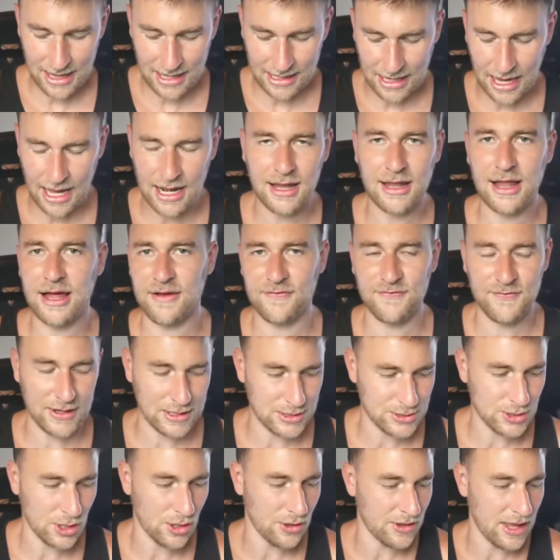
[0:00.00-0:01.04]
kind of like fixed
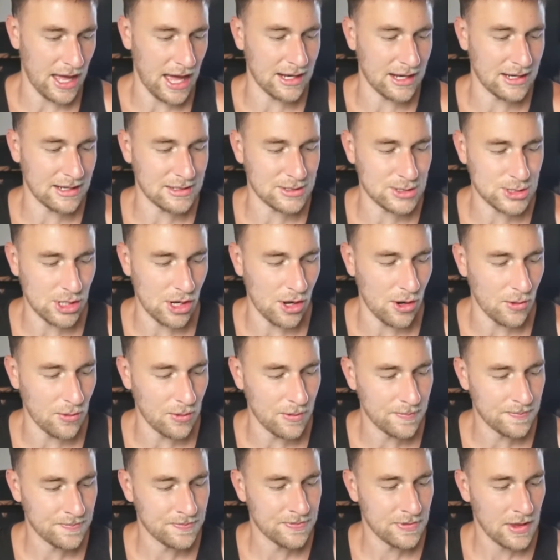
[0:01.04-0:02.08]
all that. So
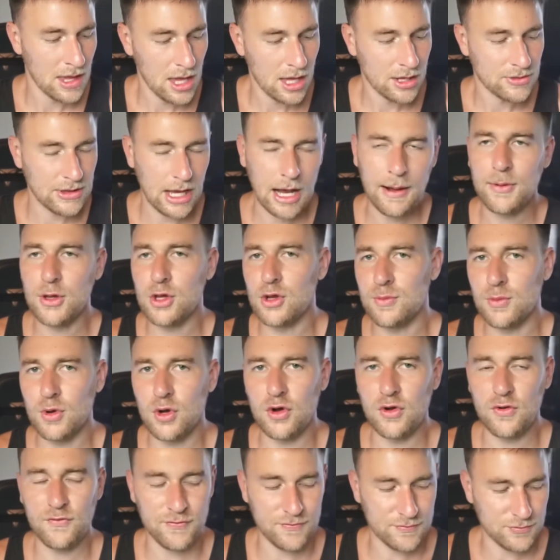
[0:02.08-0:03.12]
W
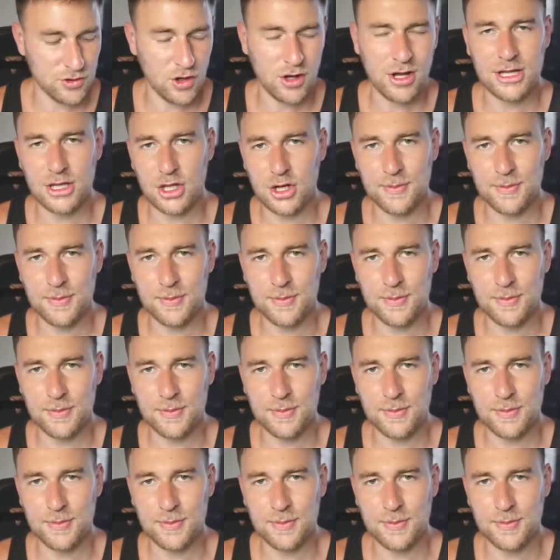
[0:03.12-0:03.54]
move took a little bit